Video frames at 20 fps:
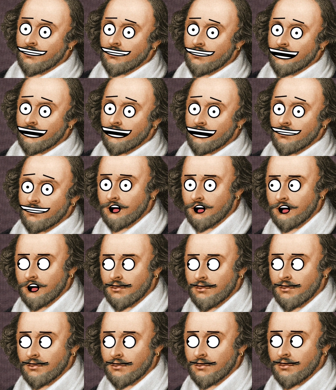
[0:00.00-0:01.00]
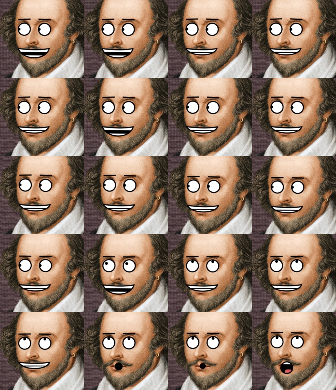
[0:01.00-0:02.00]
Shakespeare. This is
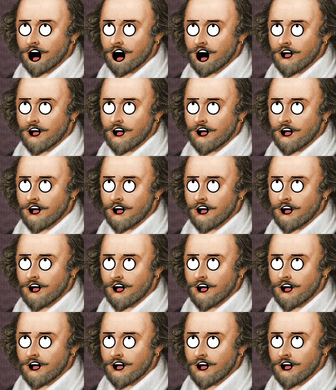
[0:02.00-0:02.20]
Shakespeare on the